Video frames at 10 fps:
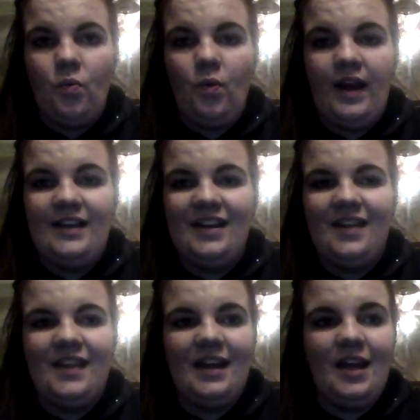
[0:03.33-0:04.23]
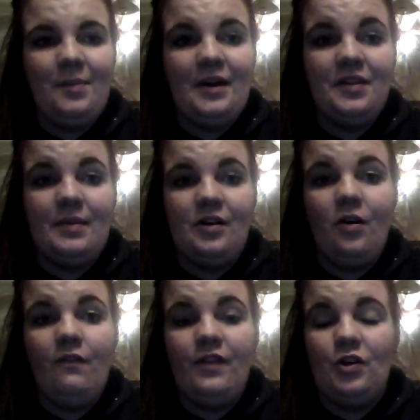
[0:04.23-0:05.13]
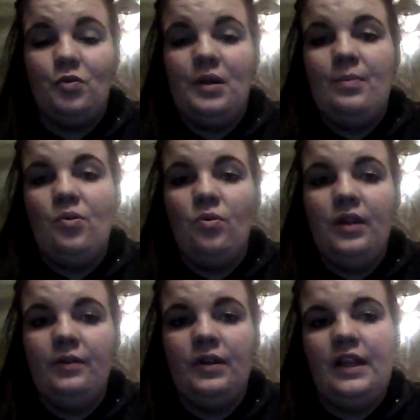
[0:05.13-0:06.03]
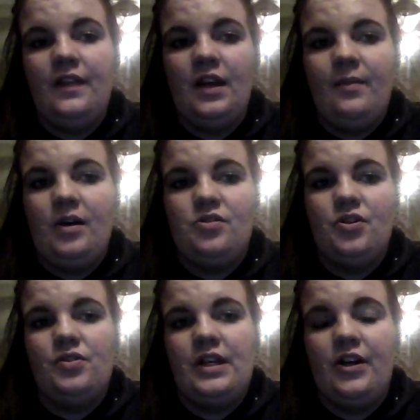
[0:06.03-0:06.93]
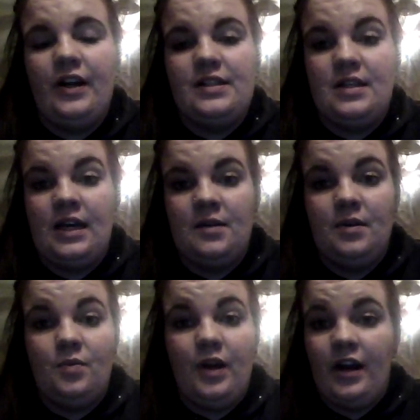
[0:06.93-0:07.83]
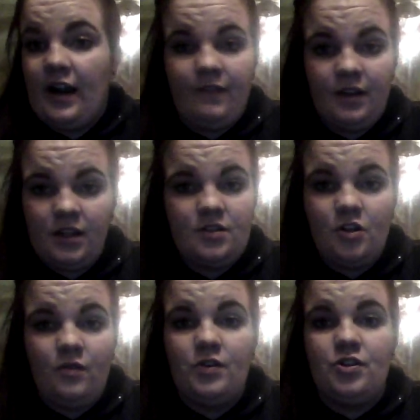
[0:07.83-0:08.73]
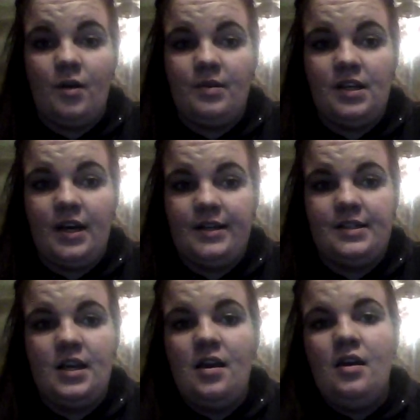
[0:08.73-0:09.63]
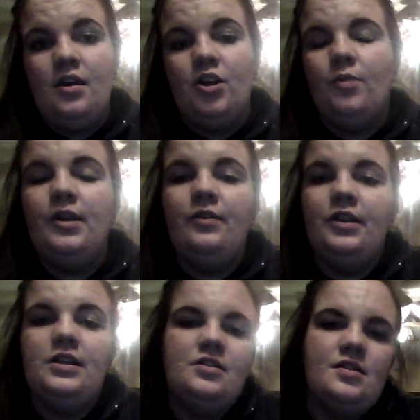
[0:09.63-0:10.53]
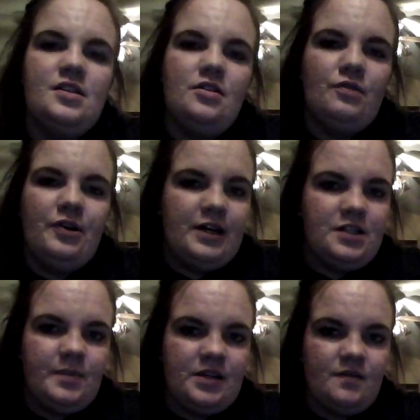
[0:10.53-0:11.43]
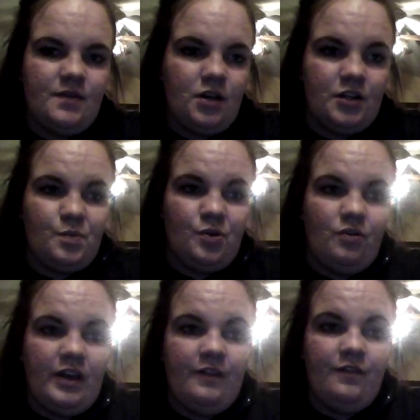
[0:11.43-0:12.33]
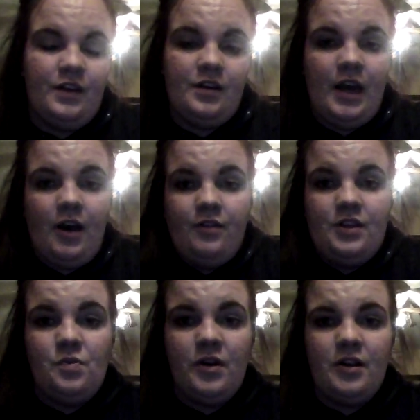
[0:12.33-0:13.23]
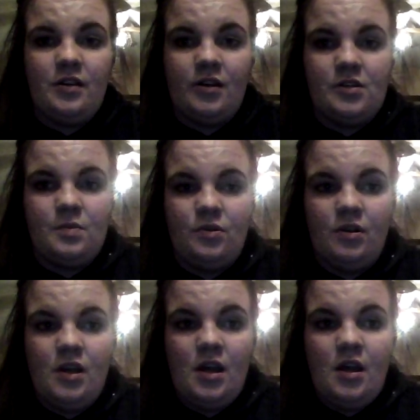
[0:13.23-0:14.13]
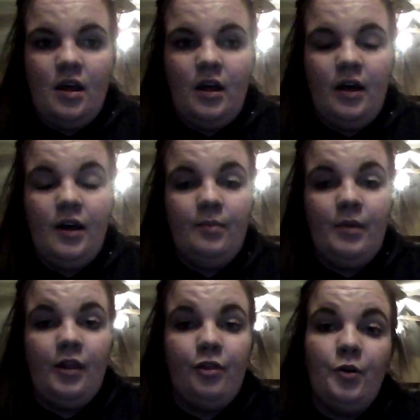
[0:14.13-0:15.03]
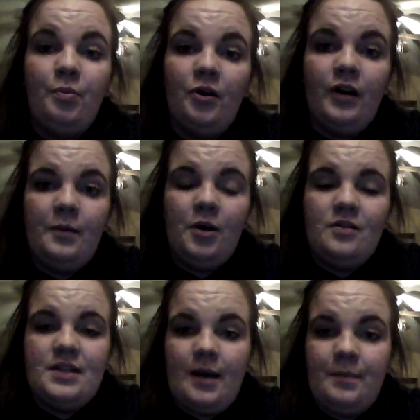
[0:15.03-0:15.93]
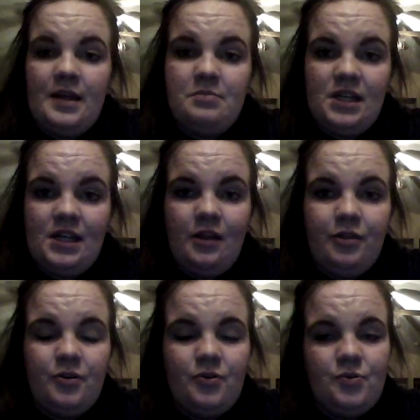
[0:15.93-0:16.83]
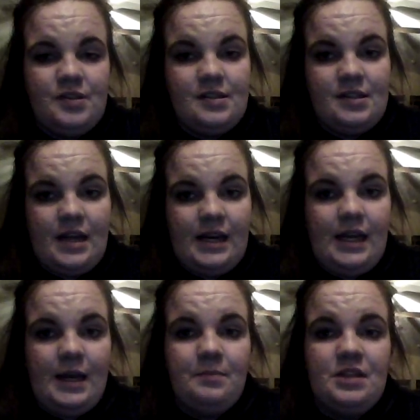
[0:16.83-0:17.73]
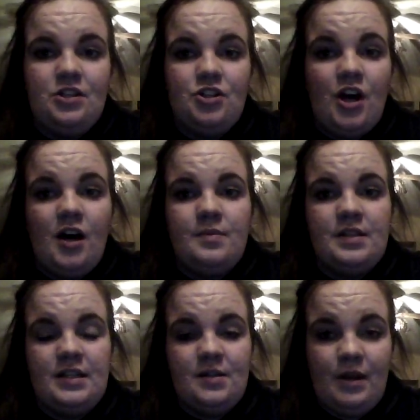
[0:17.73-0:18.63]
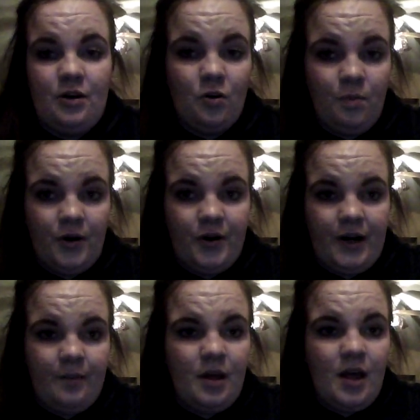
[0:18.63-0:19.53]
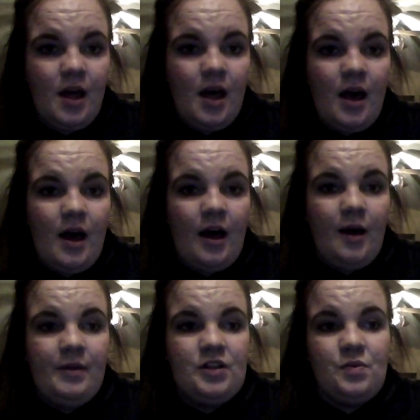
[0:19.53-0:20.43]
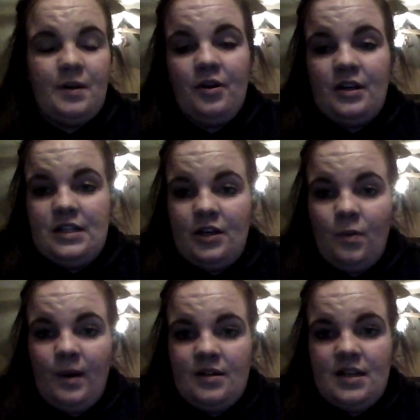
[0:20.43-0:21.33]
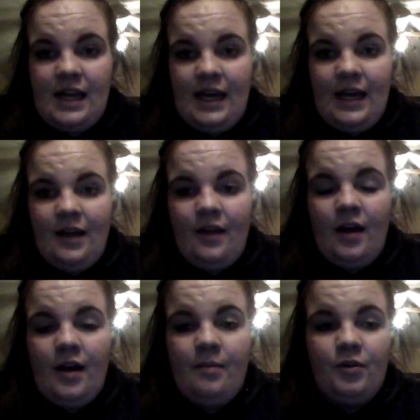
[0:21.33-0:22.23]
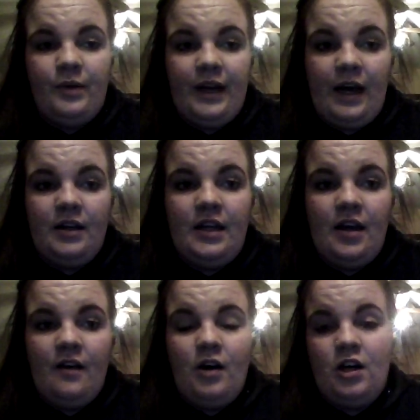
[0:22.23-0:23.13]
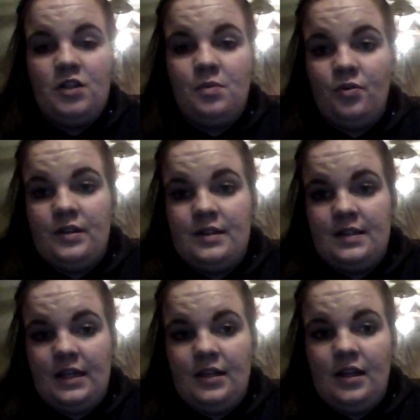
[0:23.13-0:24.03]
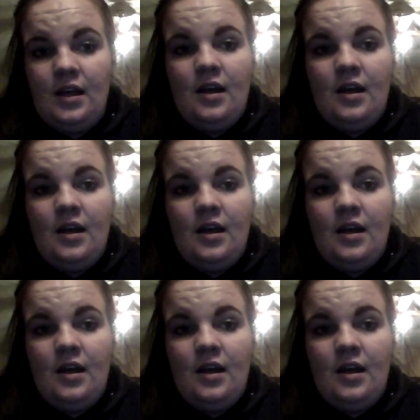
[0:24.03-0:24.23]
When thinking about the medical field, people only really think about shows like Grey's Anatomy, where everything is over dramatized. Nobody really gets to see the real aspects of hospital life and how things work in the hospital. Through a program called TAP MD through Cincinnati MD Jobs, it's a medical program. It's what I'm going to tell you about today. The reality of a hospital is seen.